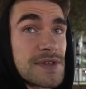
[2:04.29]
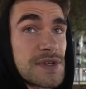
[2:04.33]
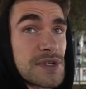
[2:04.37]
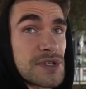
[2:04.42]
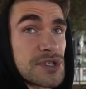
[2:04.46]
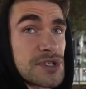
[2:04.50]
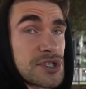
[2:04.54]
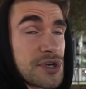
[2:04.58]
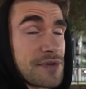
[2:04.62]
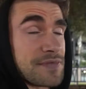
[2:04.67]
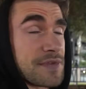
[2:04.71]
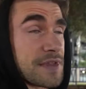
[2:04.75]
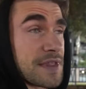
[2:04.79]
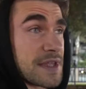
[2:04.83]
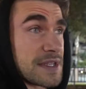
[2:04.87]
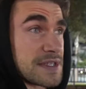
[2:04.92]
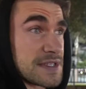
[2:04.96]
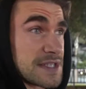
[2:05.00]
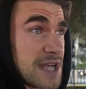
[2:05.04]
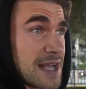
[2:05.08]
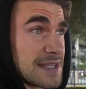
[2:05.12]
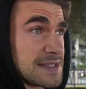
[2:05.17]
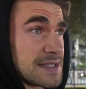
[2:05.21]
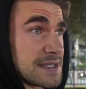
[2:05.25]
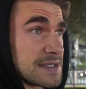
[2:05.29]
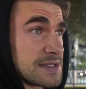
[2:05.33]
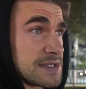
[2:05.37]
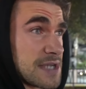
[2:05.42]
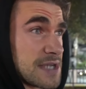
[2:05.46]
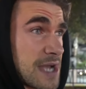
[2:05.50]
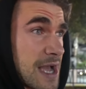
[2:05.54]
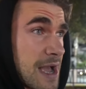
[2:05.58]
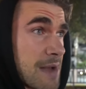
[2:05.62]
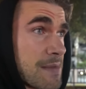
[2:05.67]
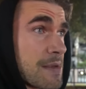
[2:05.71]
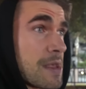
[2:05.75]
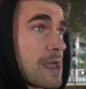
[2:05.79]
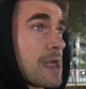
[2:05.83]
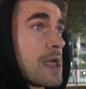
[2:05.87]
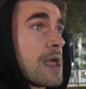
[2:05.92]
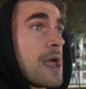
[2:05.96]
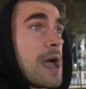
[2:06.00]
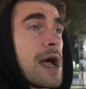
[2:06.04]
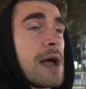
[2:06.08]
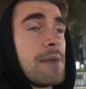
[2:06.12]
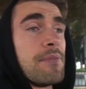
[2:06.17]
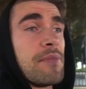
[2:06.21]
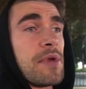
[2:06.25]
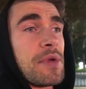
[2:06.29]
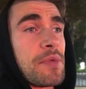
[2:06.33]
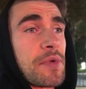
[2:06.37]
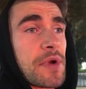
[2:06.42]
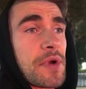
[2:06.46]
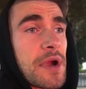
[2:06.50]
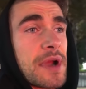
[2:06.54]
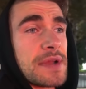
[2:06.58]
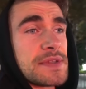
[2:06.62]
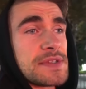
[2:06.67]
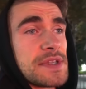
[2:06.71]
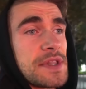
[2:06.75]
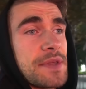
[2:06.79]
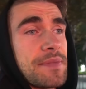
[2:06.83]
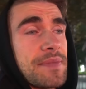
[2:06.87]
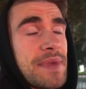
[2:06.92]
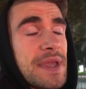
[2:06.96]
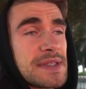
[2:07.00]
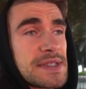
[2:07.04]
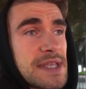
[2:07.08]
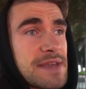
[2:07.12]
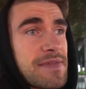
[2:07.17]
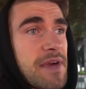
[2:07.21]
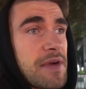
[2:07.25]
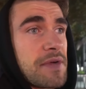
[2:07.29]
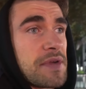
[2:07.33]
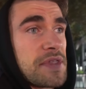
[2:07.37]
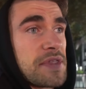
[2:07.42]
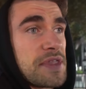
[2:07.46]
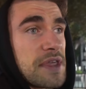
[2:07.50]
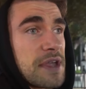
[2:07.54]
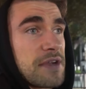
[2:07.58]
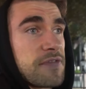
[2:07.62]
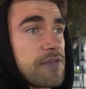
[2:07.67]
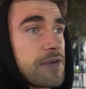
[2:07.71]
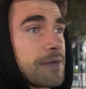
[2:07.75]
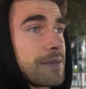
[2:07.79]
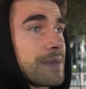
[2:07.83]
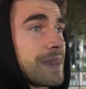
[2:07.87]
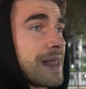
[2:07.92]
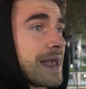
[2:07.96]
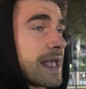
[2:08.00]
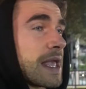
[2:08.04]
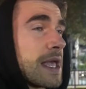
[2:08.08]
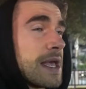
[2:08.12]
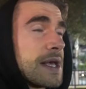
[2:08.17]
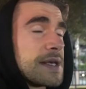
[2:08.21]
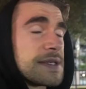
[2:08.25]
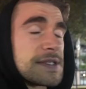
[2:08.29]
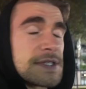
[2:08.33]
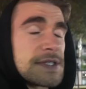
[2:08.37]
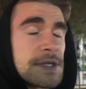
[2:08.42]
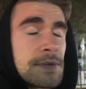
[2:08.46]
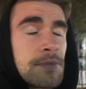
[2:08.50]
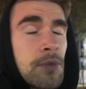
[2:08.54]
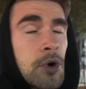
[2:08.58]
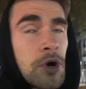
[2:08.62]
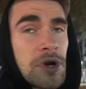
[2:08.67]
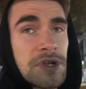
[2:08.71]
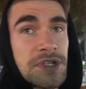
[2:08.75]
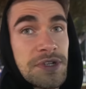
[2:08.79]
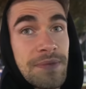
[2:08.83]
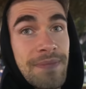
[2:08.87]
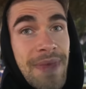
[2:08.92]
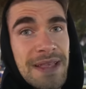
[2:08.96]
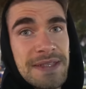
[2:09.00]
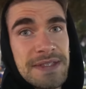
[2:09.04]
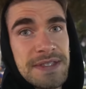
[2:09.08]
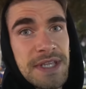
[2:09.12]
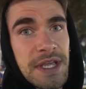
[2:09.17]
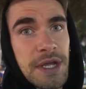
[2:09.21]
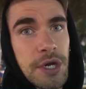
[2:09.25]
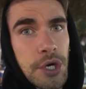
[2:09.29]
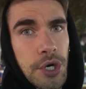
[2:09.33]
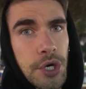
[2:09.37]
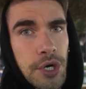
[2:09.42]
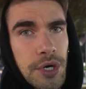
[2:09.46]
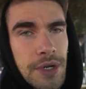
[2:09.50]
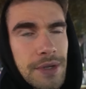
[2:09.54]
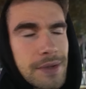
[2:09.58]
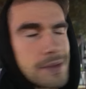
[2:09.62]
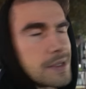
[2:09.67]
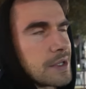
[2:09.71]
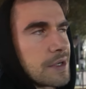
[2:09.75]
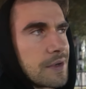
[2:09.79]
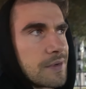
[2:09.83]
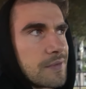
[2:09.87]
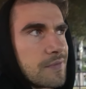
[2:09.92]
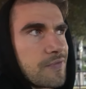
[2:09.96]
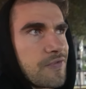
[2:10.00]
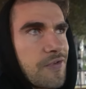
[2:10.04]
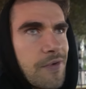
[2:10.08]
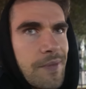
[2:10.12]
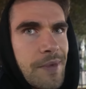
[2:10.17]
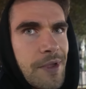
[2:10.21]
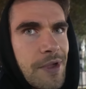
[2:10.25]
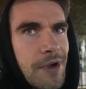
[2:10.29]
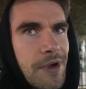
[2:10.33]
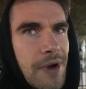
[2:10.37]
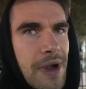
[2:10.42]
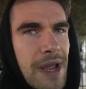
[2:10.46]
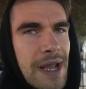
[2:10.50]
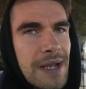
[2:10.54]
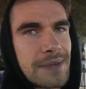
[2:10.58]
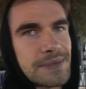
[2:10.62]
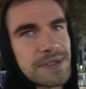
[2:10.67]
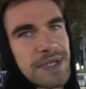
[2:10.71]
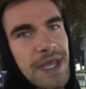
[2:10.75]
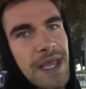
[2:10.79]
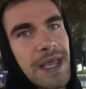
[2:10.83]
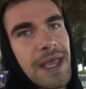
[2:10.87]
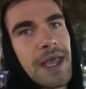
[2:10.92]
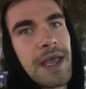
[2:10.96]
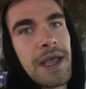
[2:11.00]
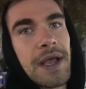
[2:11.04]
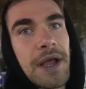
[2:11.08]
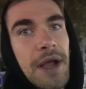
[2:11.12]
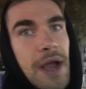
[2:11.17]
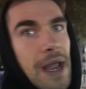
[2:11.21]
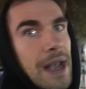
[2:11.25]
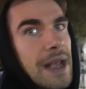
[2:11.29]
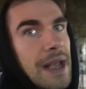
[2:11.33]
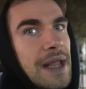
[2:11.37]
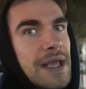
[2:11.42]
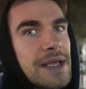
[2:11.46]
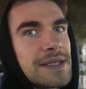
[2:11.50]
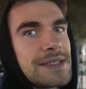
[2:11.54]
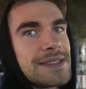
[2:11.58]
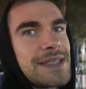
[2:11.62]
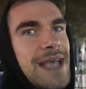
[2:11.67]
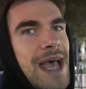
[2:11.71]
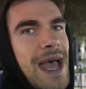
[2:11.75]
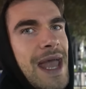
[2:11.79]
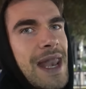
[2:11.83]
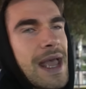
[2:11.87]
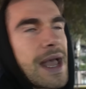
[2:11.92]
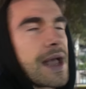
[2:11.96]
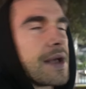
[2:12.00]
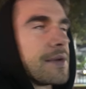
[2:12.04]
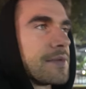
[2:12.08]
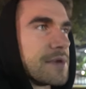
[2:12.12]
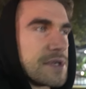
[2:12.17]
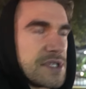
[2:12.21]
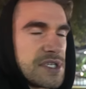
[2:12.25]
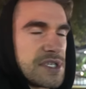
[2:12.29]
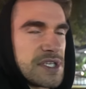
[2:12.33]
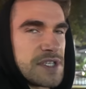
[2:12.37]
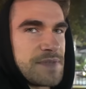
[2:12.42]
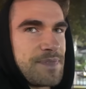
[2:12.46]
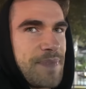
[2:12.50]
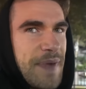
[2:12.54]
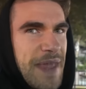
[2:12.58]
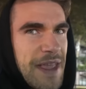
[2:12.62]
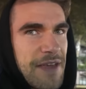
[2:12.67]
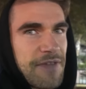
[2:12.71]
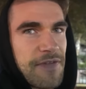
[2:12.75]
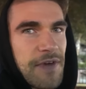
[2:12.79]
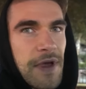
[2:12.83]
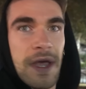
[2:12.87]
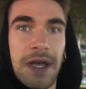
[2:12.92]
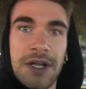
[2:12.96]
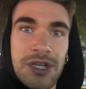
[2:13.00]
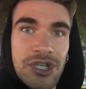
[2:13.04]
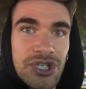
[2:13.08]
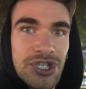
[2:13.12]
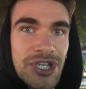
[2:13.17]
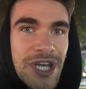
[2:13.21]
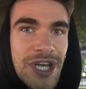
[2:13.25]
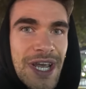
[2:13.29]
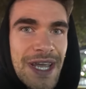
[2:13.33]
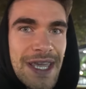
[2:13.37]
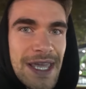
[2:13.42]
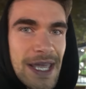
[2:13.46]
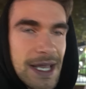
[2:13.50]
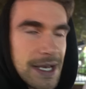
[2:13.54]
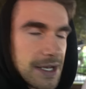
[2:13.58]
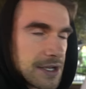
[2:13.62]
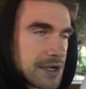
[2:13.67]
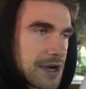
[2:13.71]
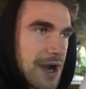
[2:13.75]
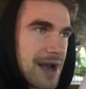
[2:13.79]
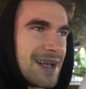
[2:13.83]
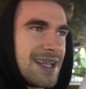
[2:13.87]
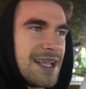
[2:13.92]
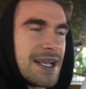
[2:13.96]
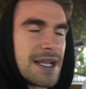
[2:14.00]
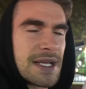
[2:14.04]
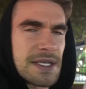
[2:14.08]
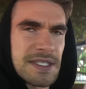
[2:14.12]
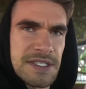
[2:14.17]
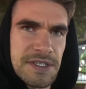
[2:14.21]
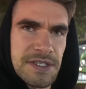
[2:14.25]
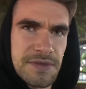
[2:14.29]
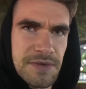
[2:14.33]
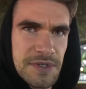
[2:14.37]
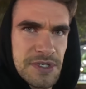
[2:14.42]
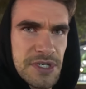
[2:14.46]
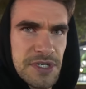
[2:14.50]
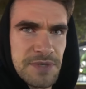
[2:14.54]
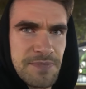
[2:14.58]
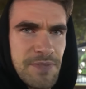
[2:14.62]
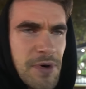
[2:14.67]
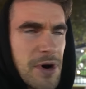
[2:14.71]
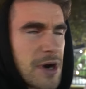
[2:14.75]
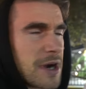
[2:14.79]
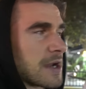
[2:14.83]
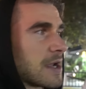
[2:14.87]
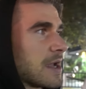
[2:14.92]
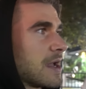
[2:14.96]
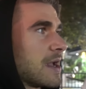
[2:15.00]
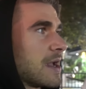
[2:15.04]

so it's served with a sauce on top. In regards to the meats, they have everything from like some more domestic or familiar items like carne asada, which is beef, chicken, carnitas, which is pork.